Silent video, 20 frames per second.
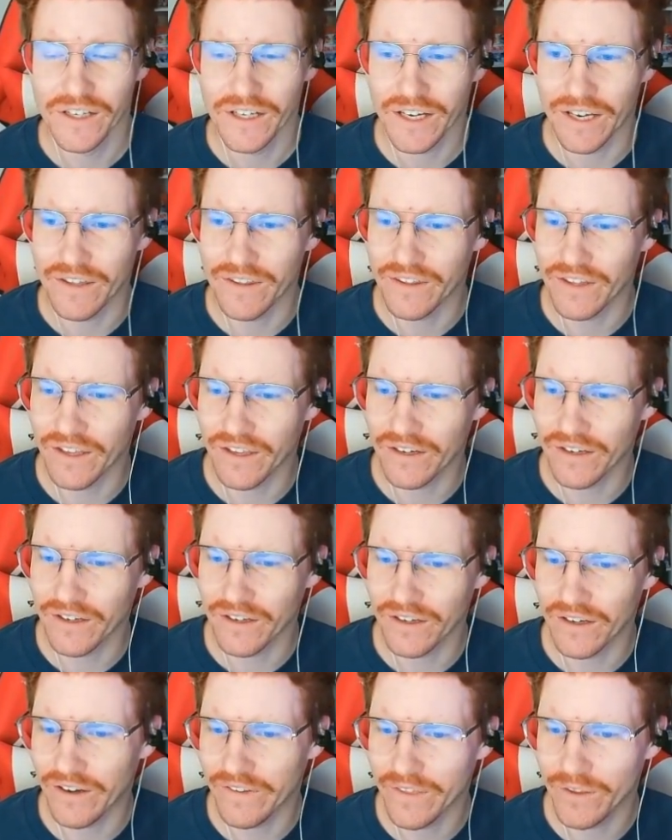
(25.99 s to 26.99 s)
and then
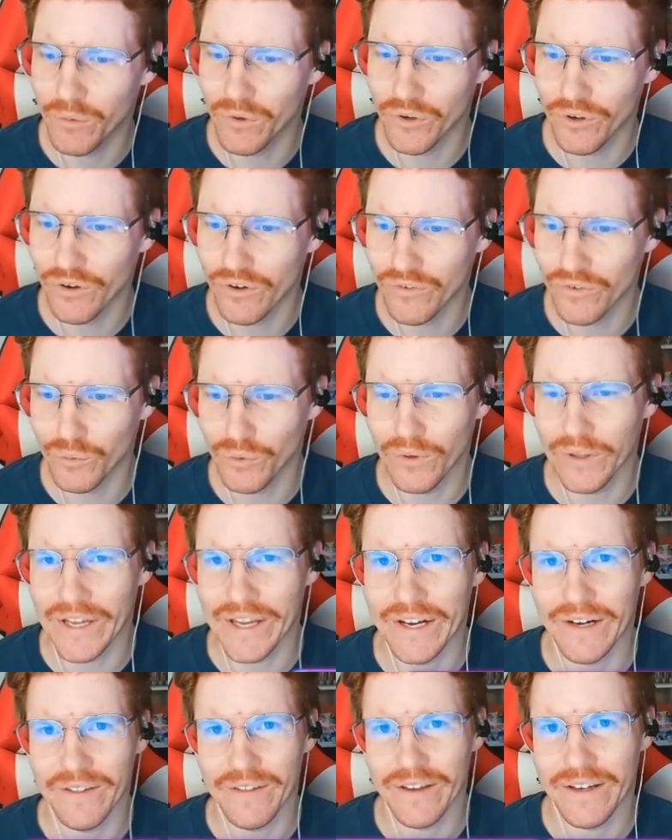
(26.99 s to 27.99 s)
we'll go over and we'll
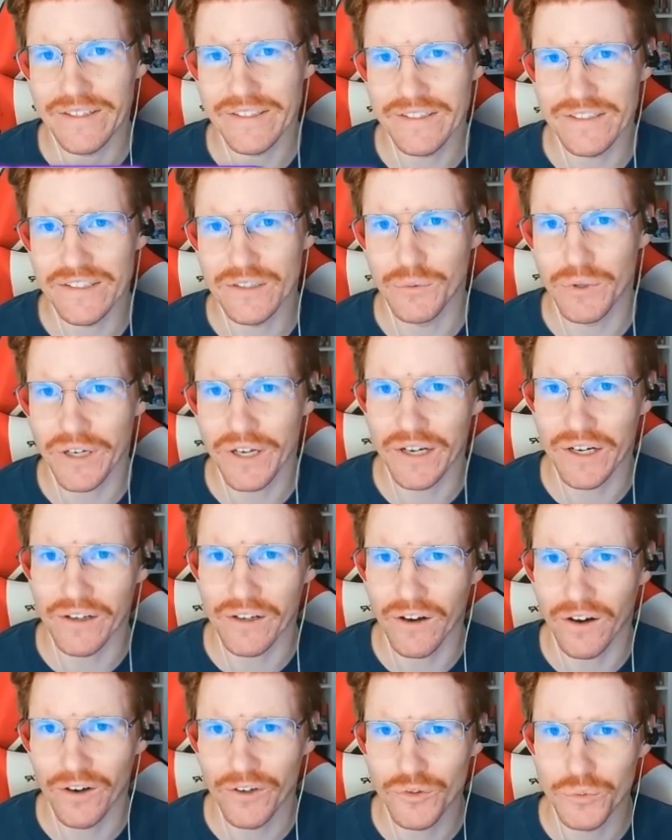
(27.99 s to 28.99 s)
analyze and see what kind of
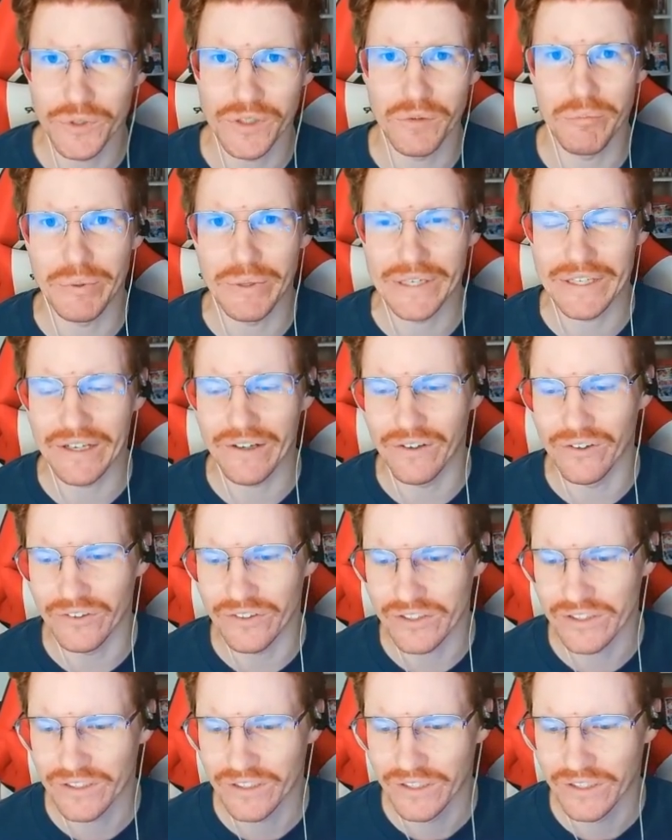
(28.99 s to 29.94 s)
cards we can pick out